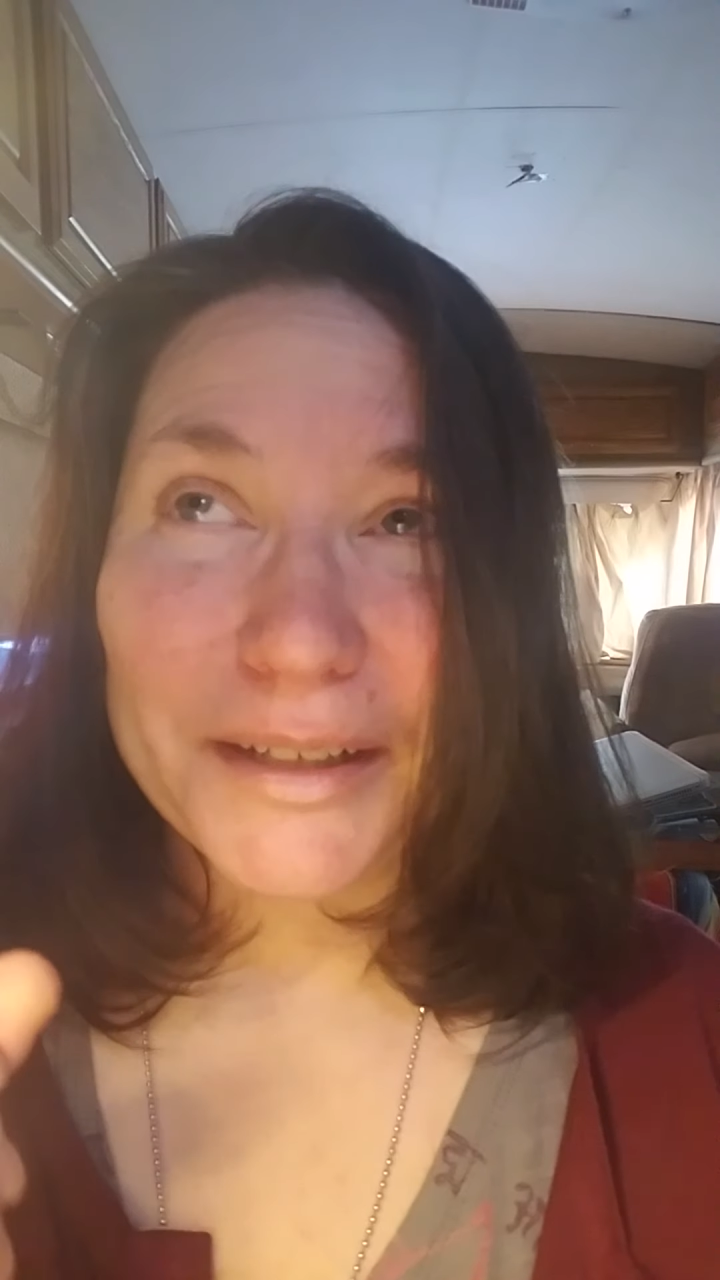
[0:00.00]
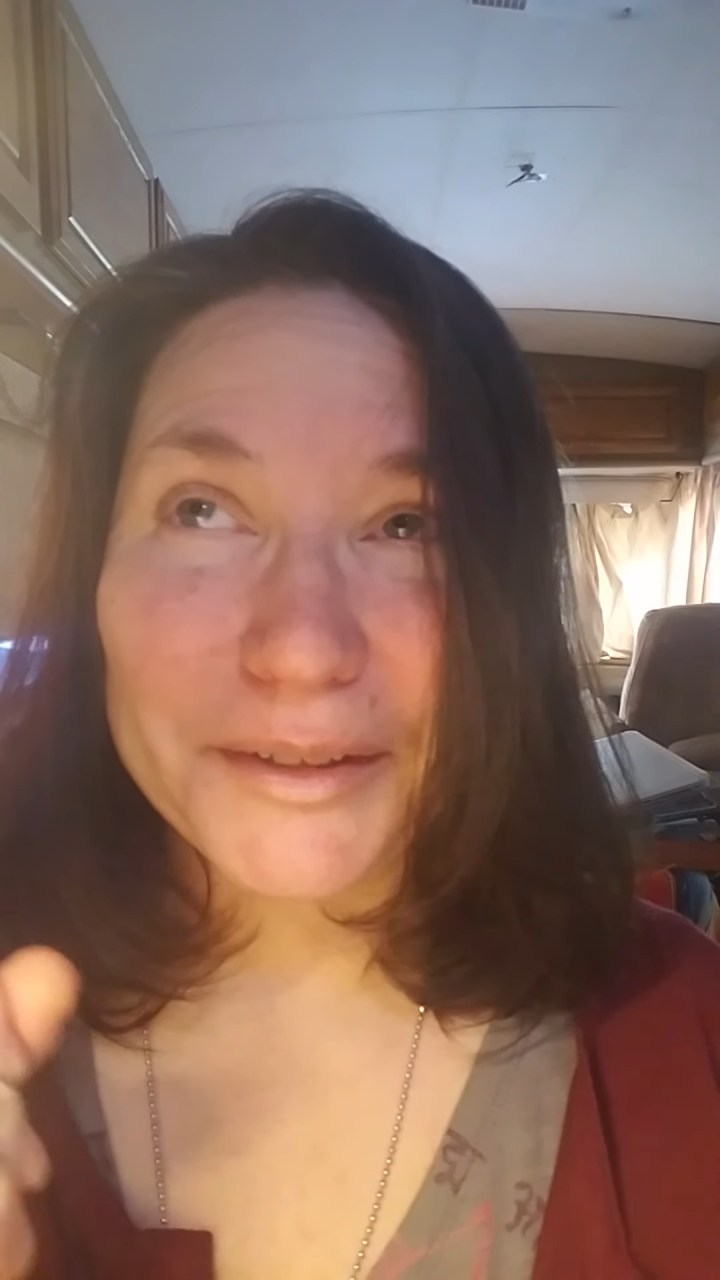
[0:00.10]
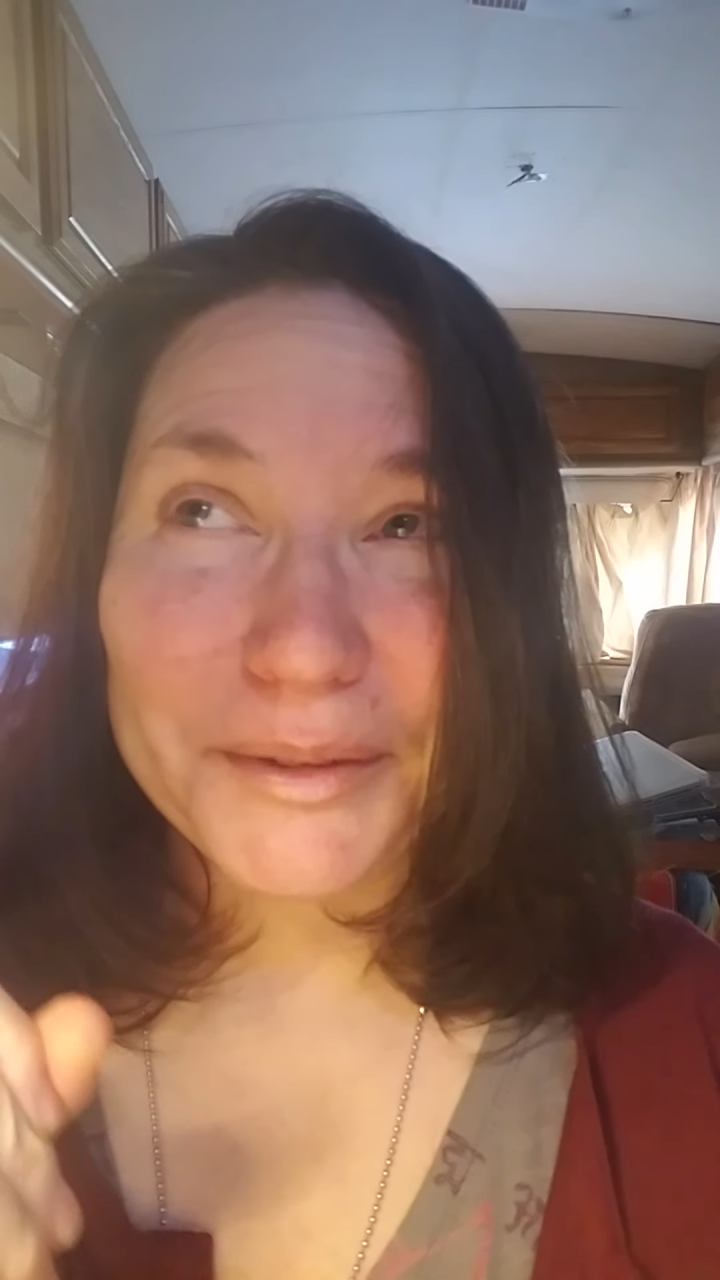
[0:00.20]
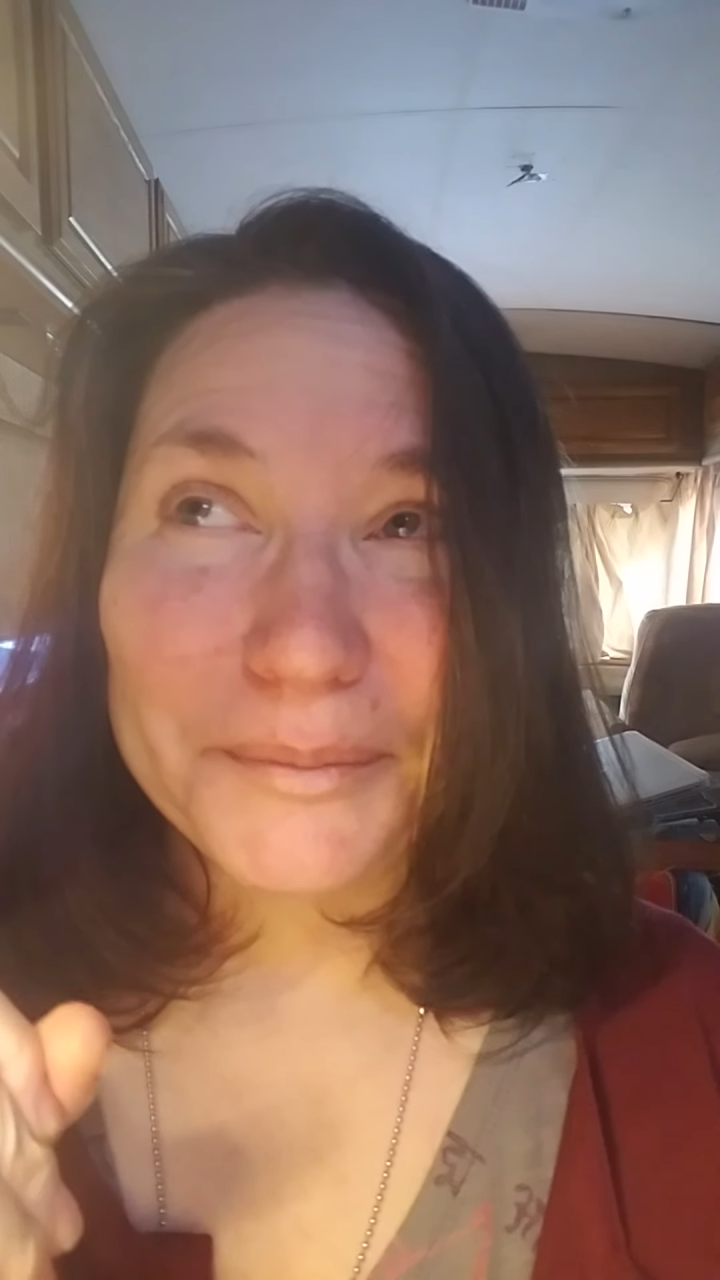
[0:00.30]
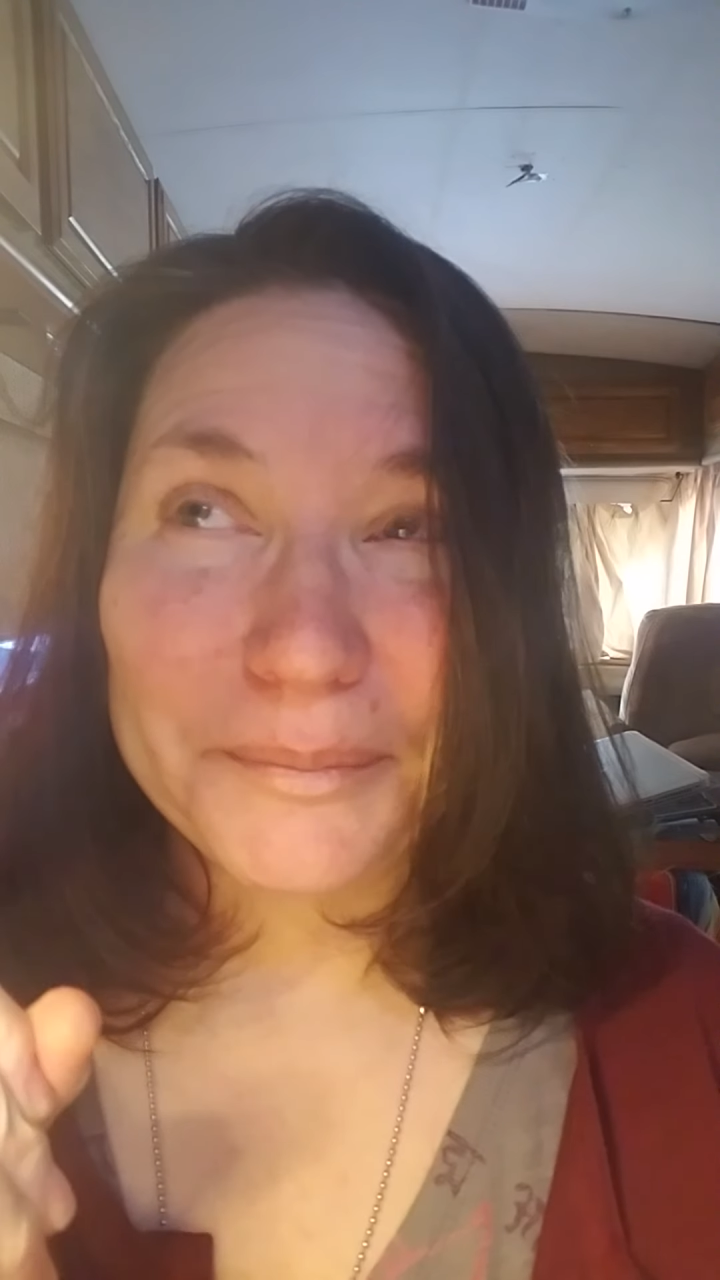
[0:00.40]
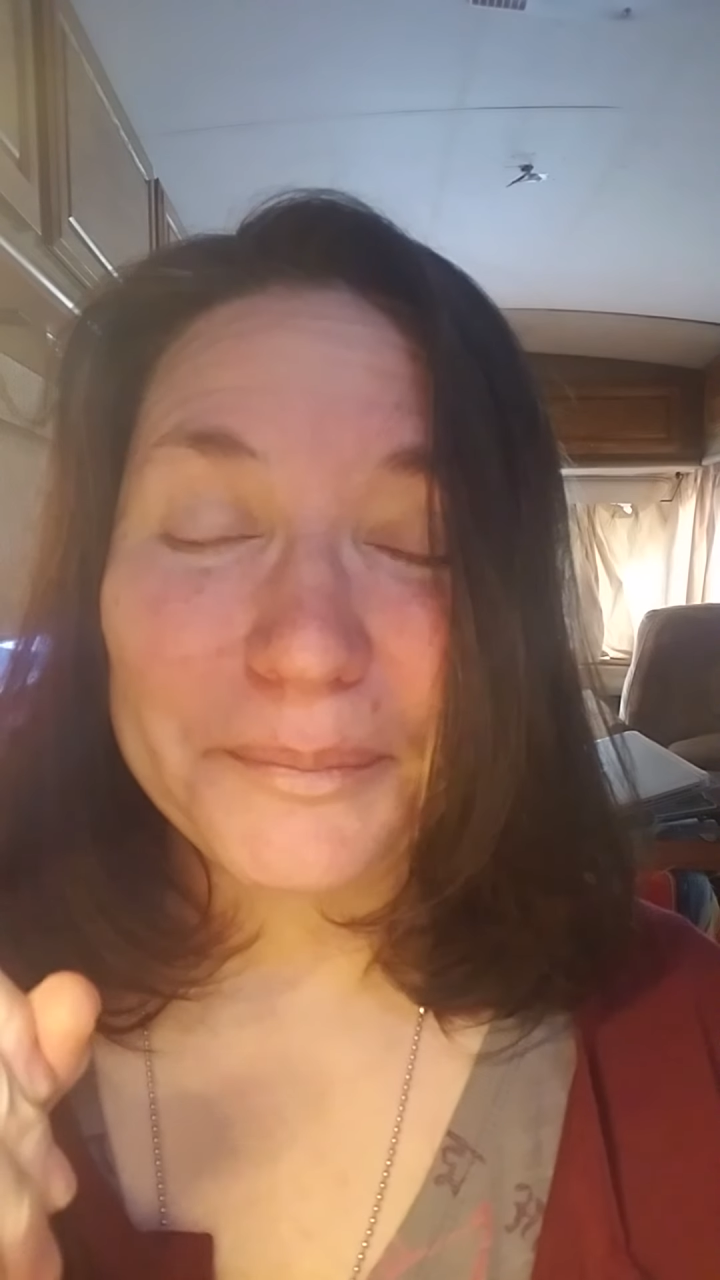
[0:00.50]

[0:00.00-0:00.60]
because